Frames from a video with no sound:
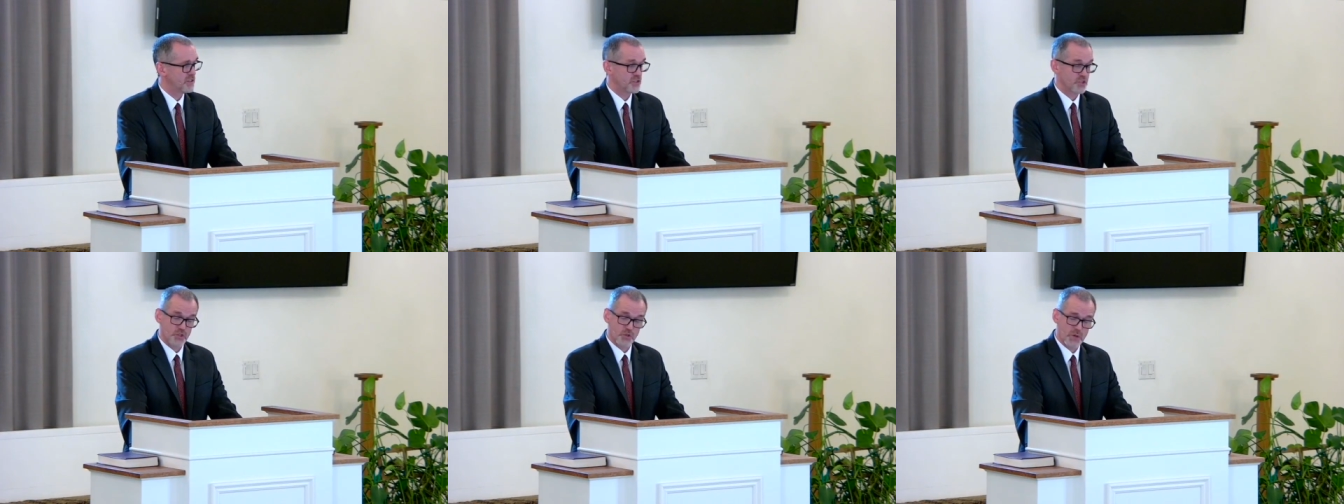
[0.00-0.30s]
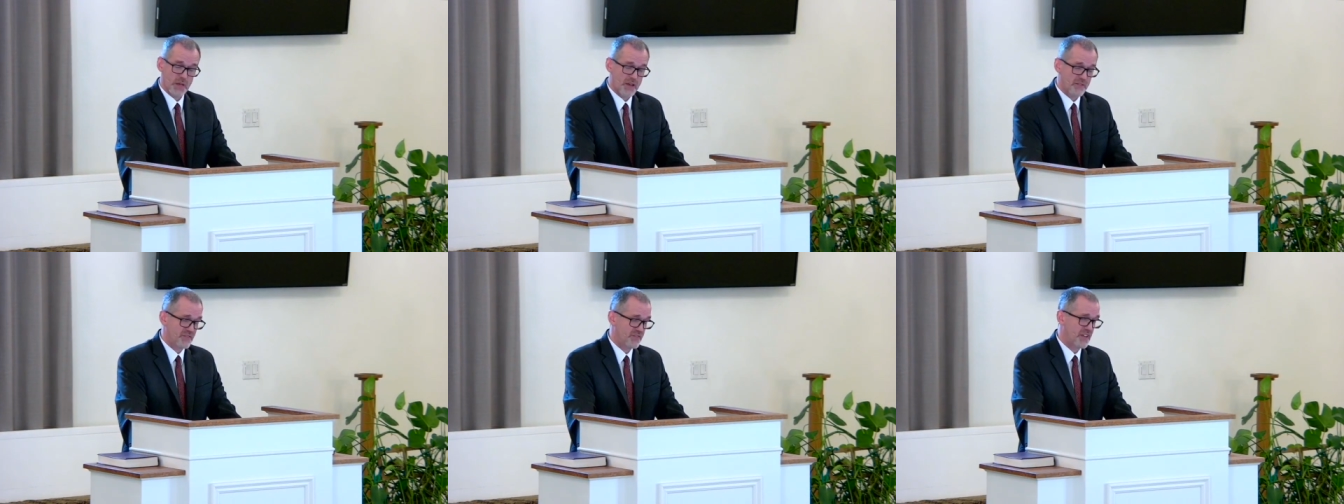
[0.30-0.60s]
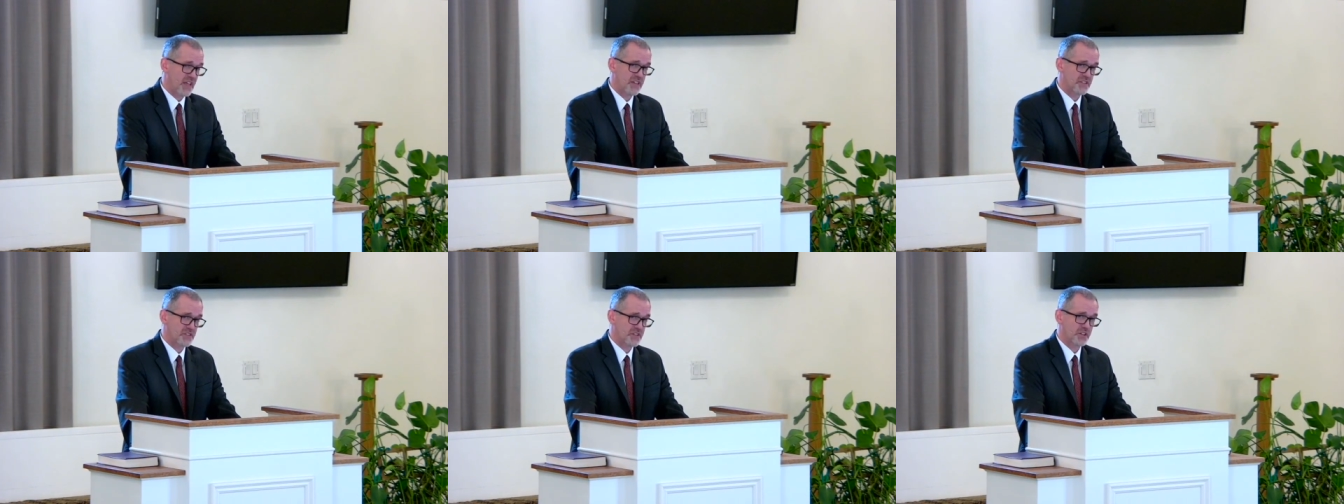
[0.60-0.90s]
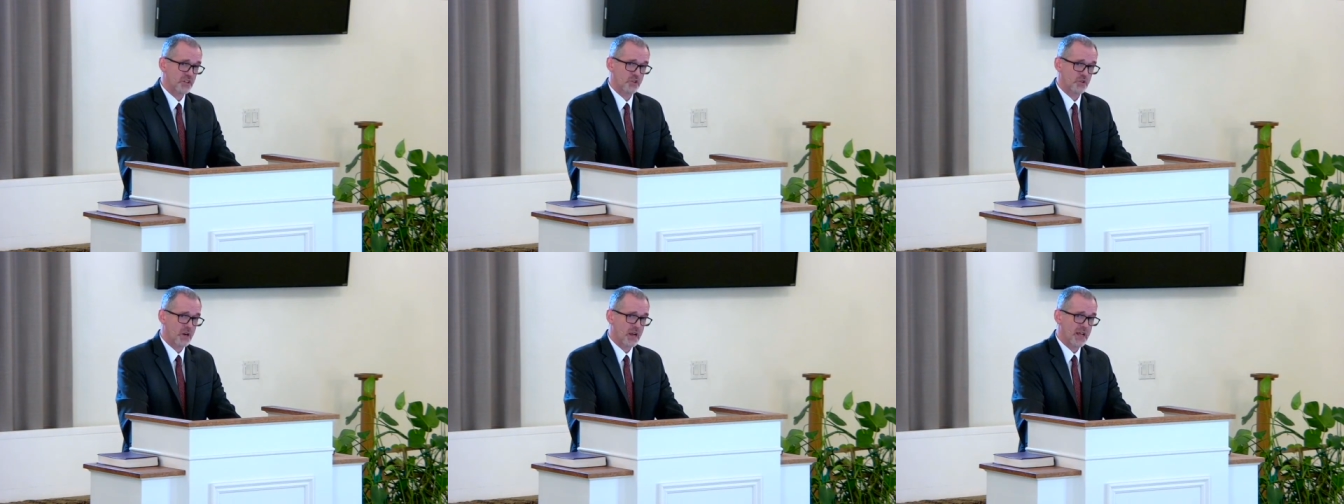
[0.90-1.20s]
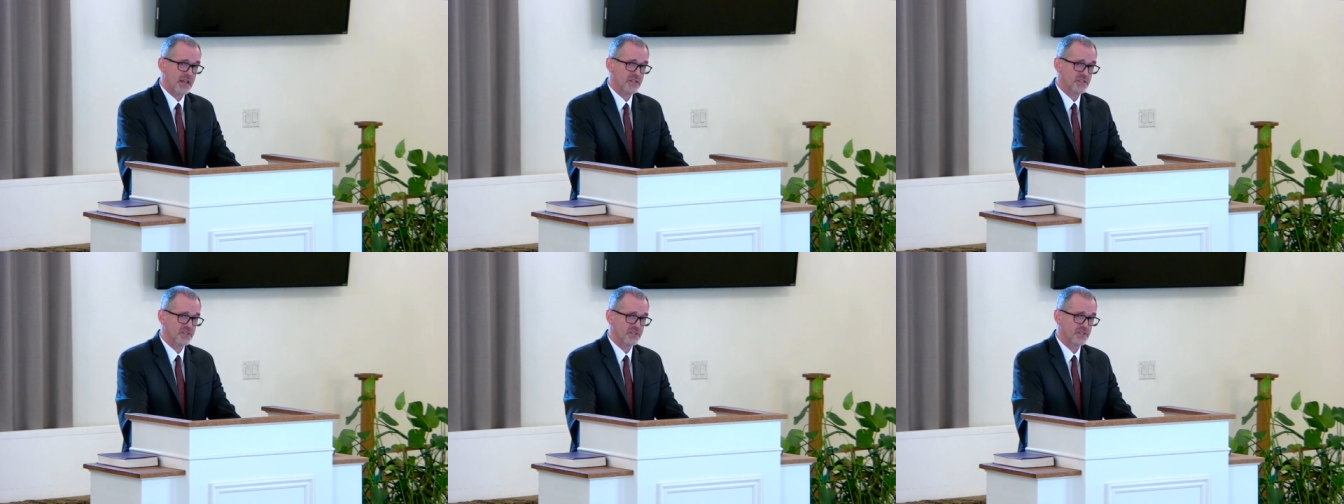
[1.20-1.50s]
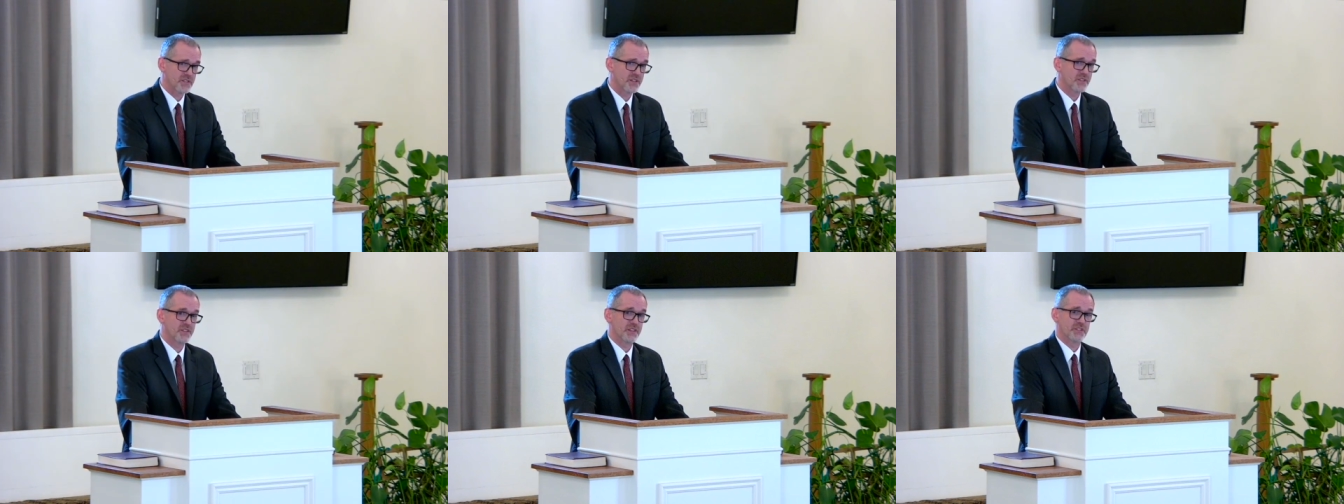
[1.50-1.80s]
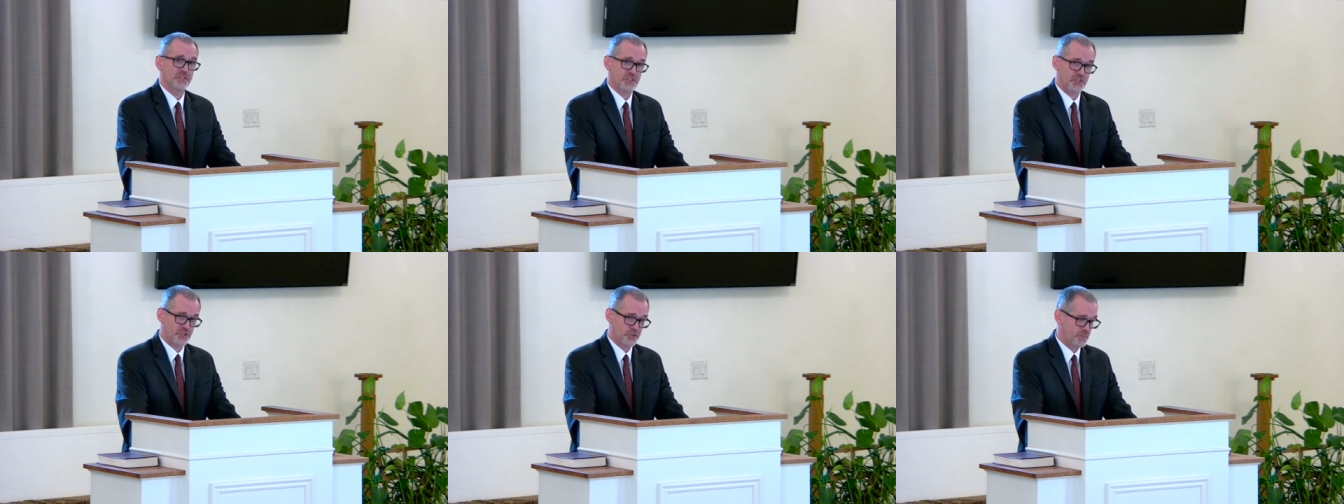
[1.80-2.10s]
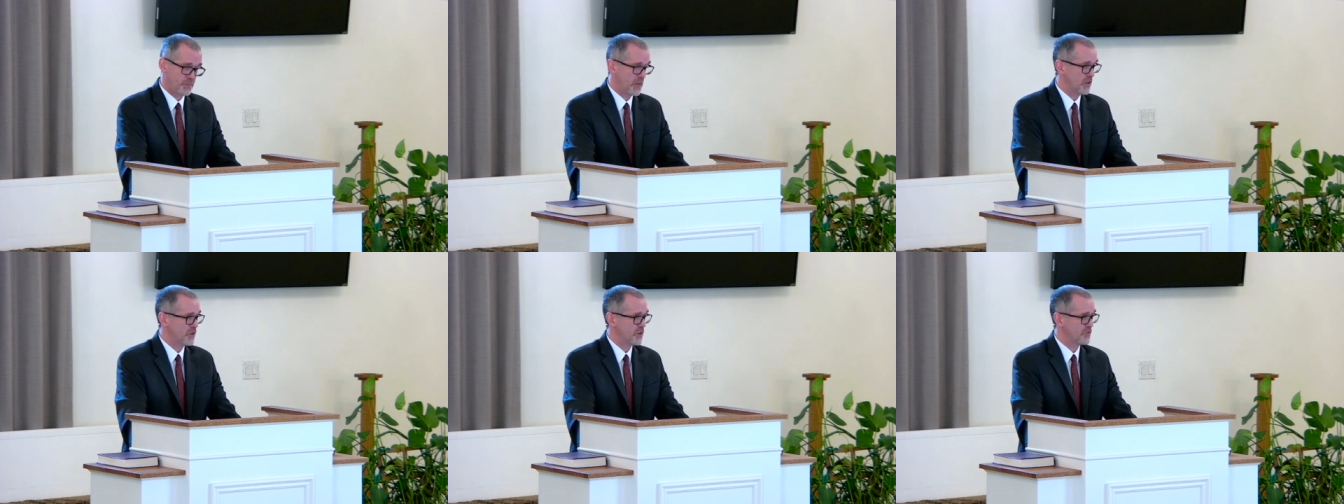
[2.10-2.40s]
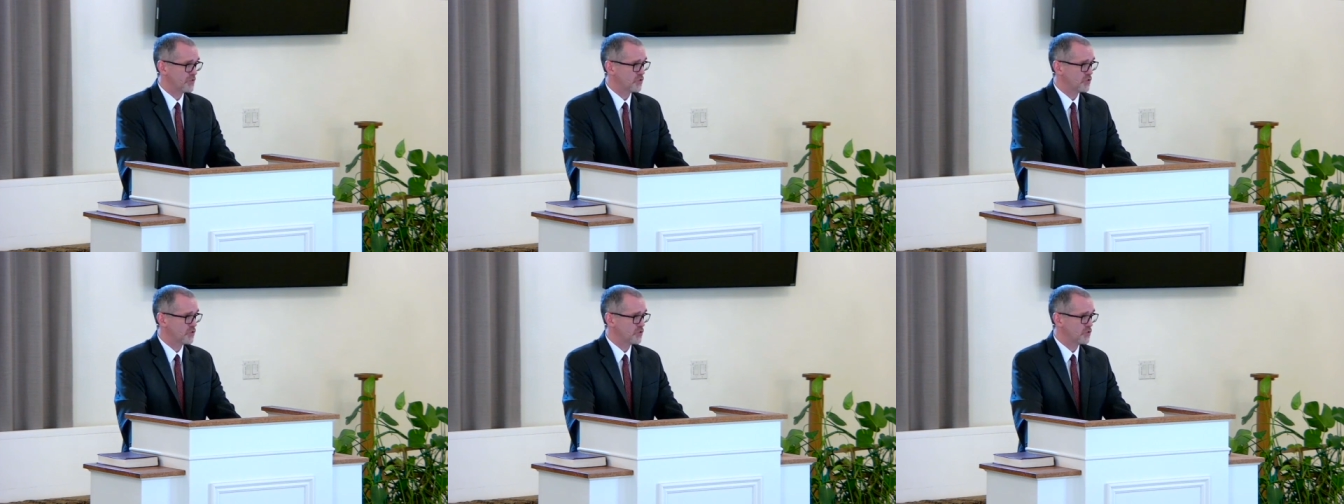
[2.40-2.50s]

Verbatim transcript: Do you have faith in Christ? Then the Spirit